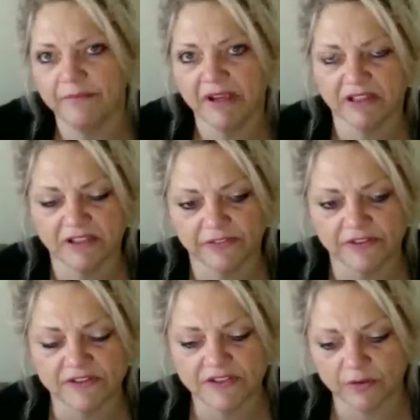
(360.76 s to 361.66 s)
and make a
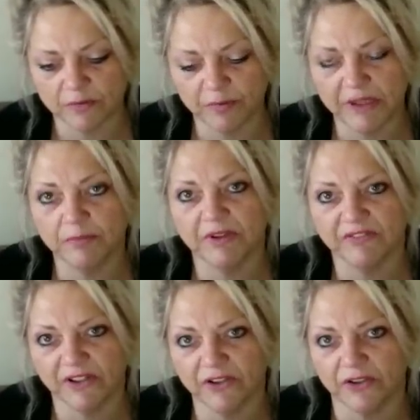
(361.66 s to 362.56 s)
difference to other people
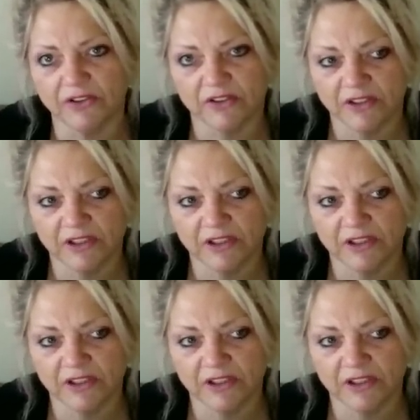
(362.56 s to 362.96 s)
if I could.